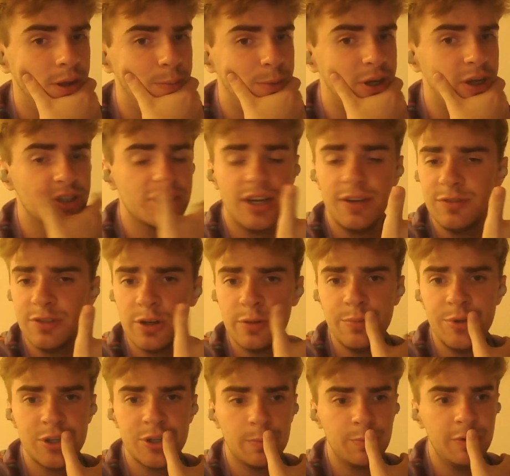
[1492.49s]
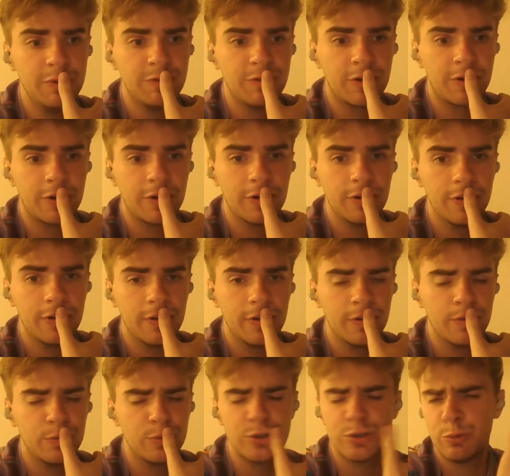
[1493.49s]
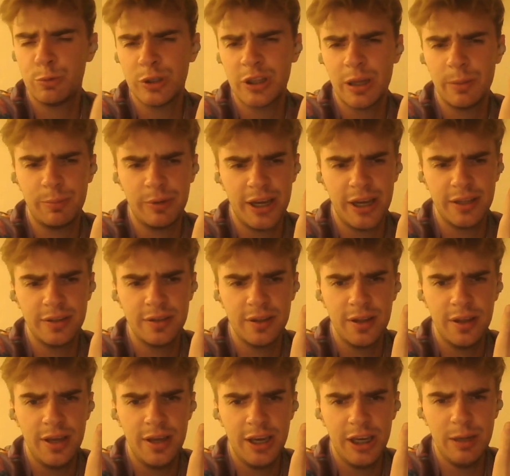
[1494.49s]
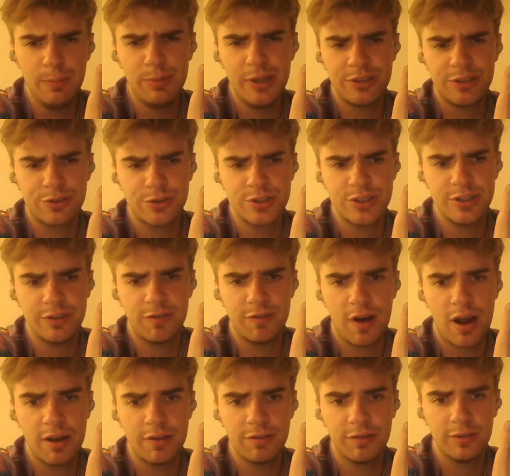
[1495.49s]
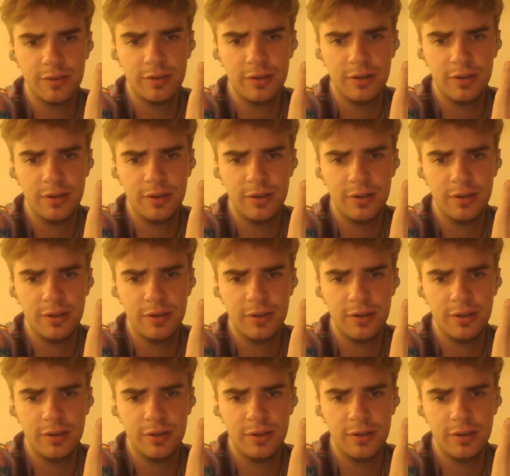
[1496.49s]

Because after bishop e4, with what I played. He played rook c5.